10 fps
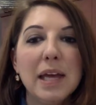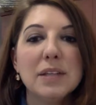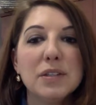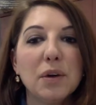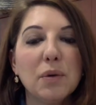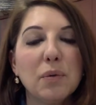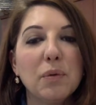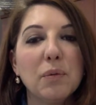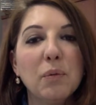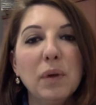
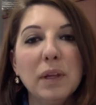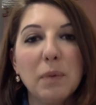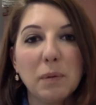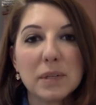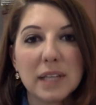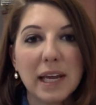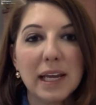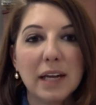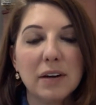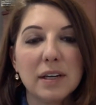So, really, what we're
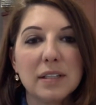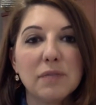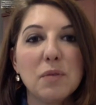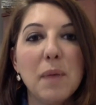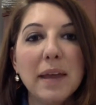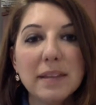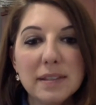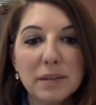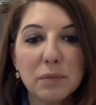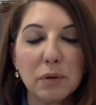saying here is if you make
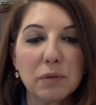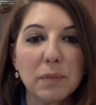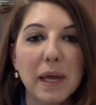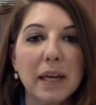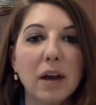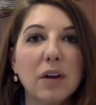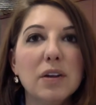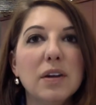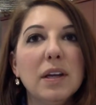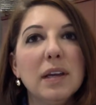this improvement, are
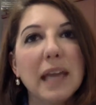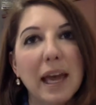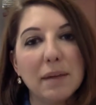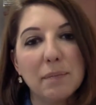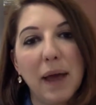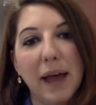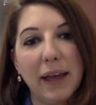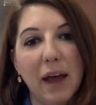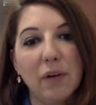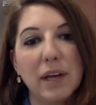you going to get back
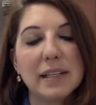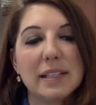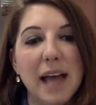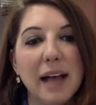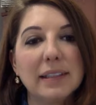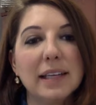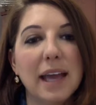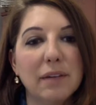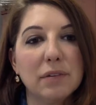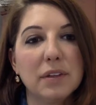out exactly
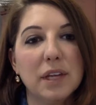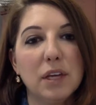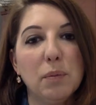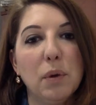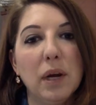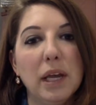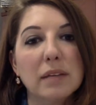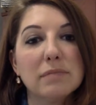everything you put in?